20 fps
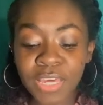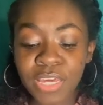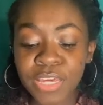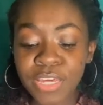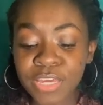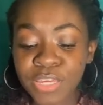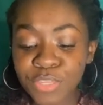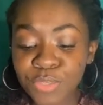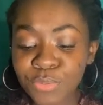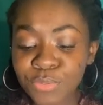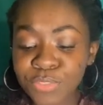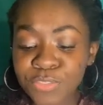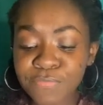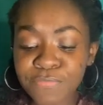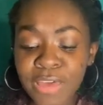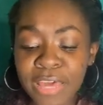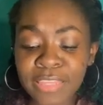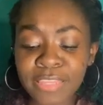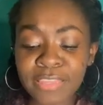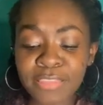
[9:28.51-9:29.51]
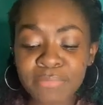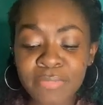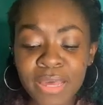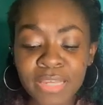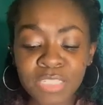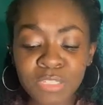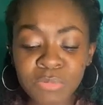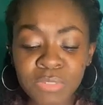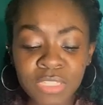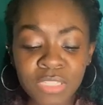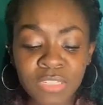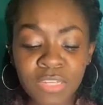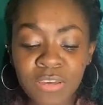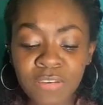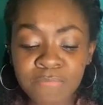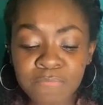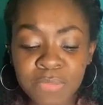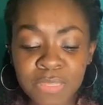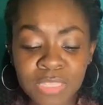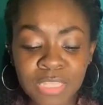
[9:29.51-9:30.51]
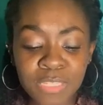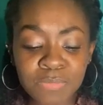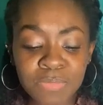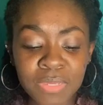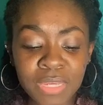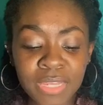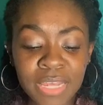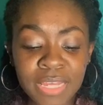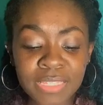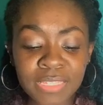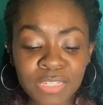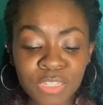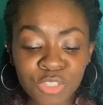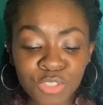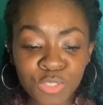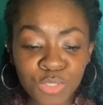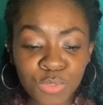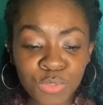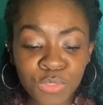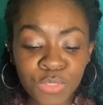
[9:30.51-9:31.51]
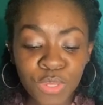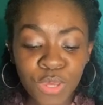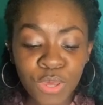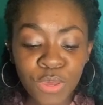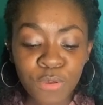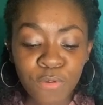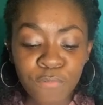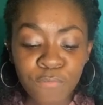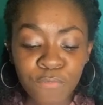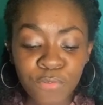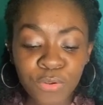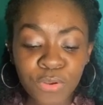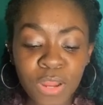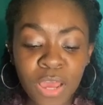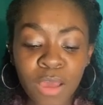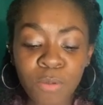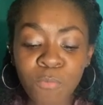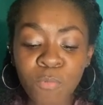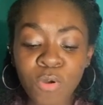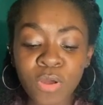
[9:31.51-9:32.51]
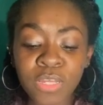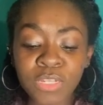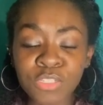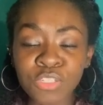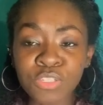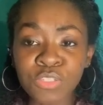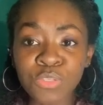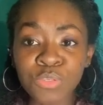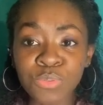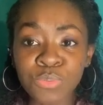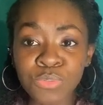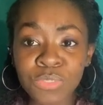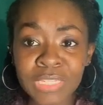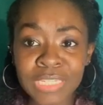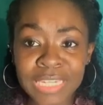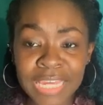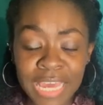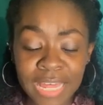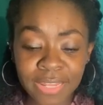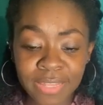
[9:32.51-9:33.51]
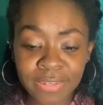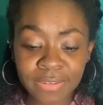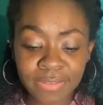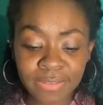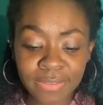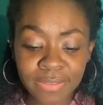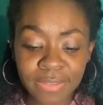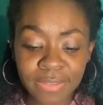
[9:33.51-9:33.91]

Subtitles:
He used the fact that the master was a tough businessman as an excuse for not wanting to use the talent.